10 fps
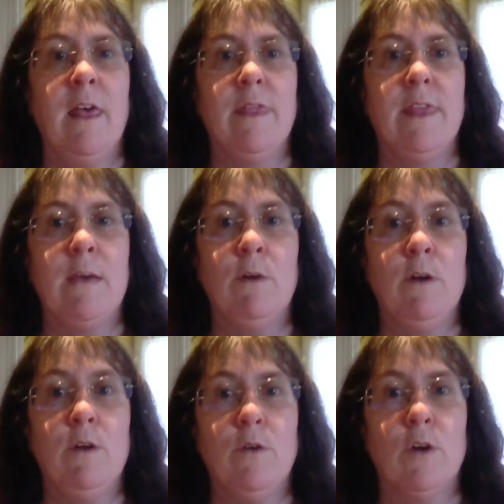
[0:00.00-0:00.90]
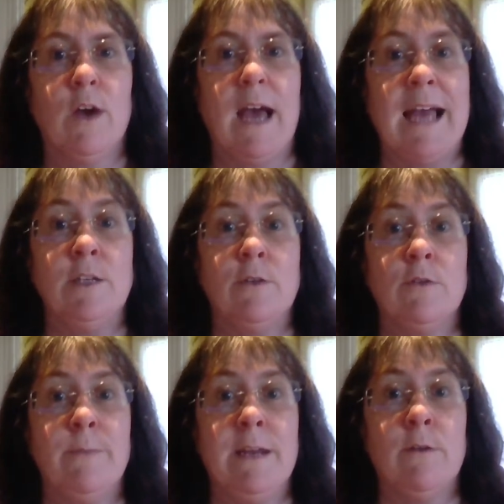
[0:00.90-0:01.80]
they will look at your
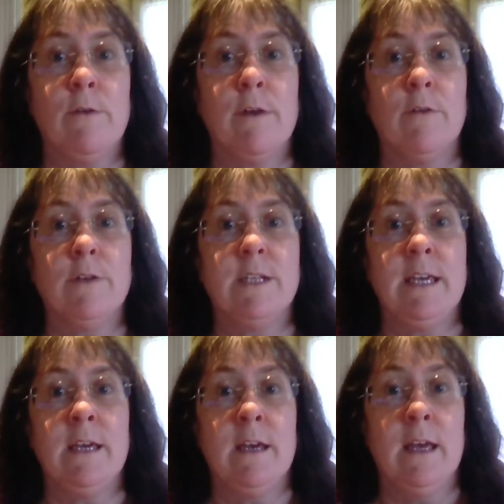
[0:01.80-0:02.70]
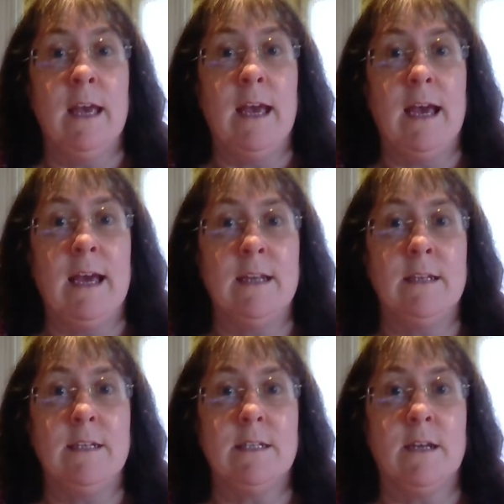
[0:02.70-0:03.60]
domain authority
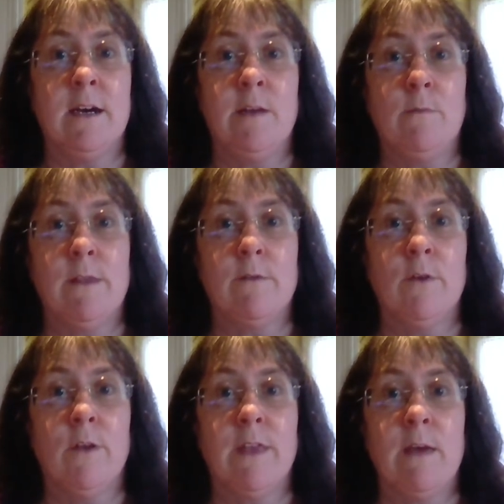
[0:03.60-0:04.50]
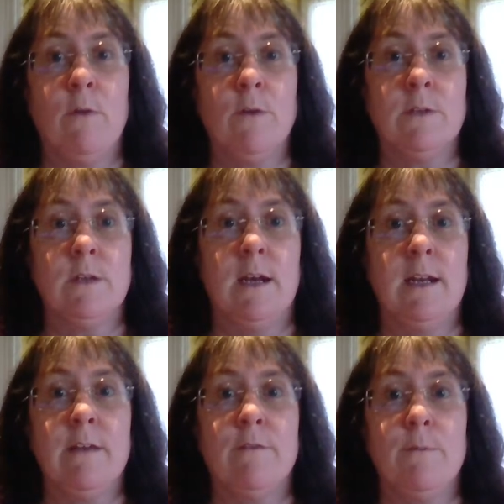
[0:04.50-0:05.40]
and decide whether or not they want a
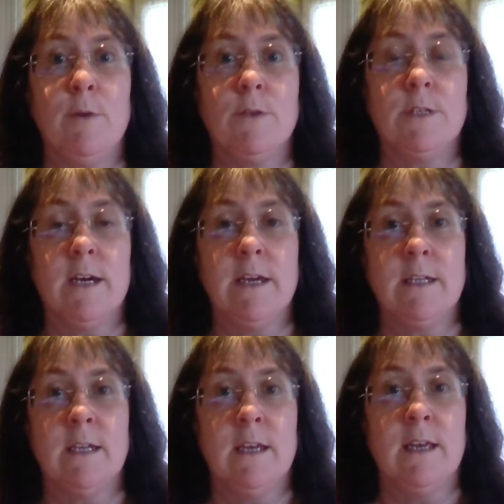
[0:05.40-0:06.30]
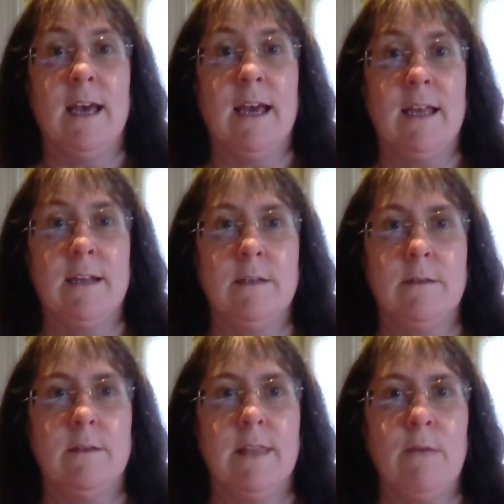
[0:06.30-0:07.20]
link from your site, and
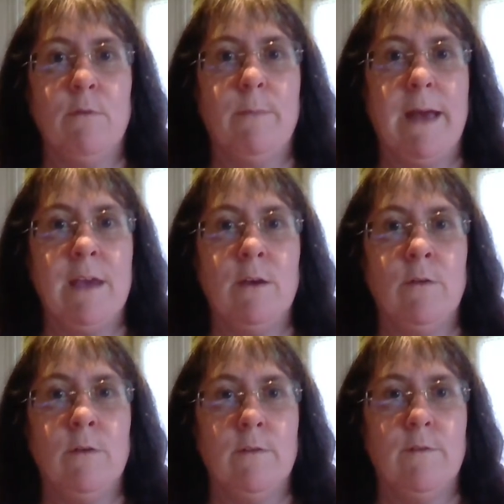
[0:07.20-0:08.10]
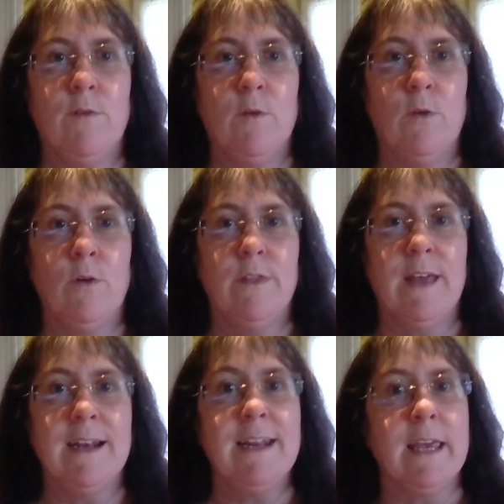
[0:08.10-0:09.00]
they will pay you for
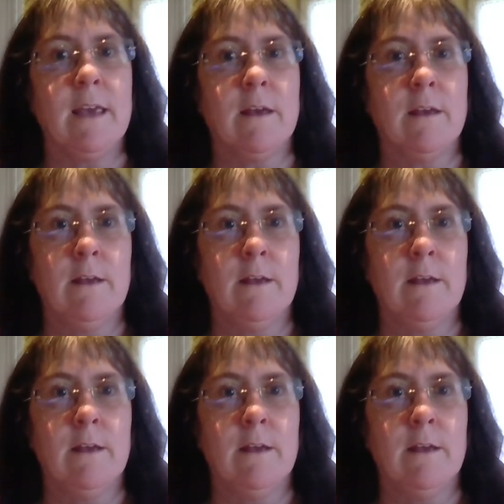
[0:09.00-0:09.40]
that link.